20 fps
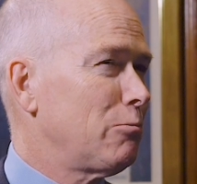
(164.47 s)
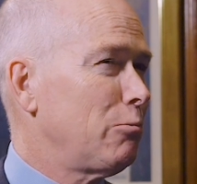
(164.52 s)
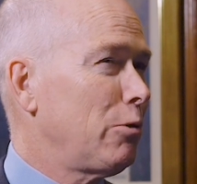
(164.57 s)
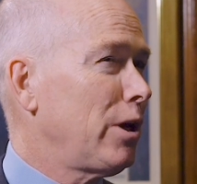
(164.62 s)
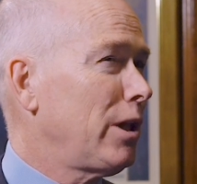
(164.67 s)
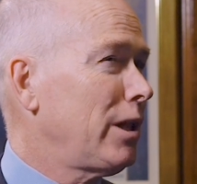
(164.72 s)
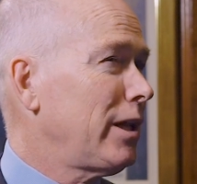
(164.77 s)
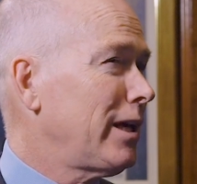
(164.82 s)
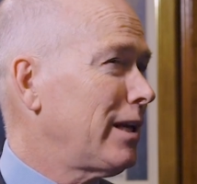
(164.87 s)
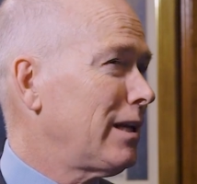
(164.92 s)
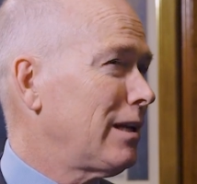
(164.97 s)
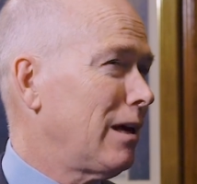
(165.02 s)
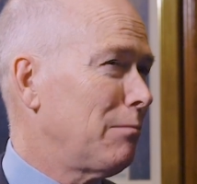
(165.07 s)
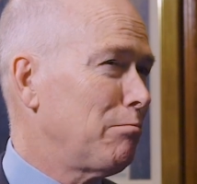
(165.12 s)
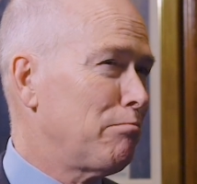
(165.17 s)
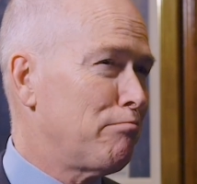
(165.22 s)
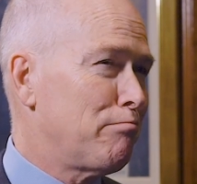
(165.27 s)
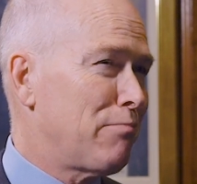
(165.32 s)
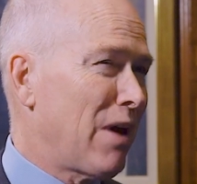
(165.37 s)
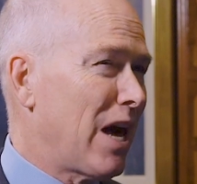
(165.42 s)
Will it
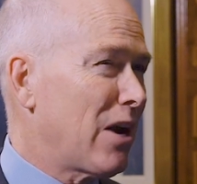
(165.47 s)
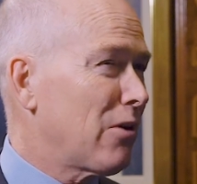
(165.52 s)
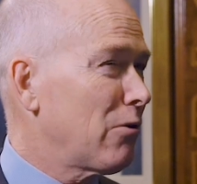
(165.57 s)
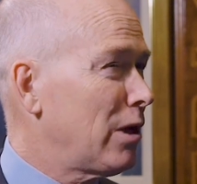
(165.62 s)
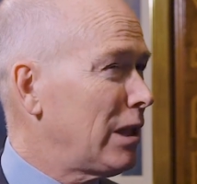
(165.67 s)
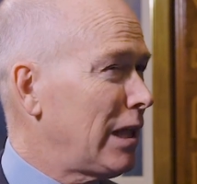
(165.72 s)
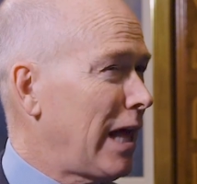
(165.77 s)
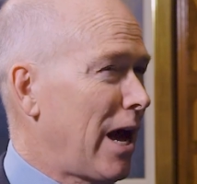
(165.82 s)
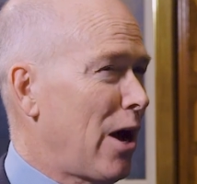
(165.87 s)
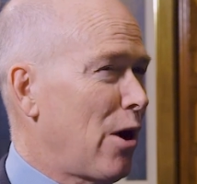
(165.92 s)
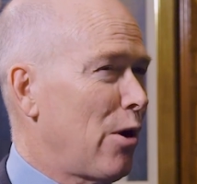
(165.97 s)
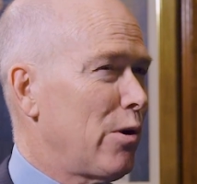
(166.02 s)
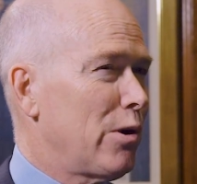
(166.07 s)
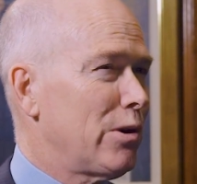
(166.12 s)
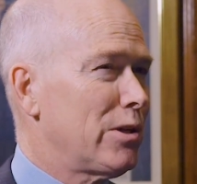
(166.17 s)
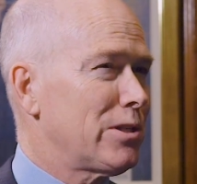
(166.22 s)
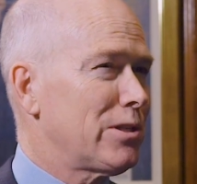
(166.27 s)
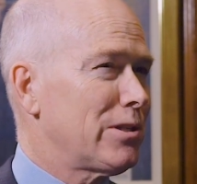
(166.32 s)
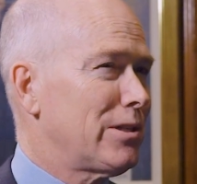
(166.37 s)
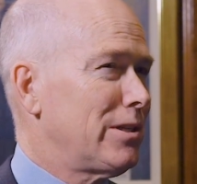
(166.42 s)
better allow us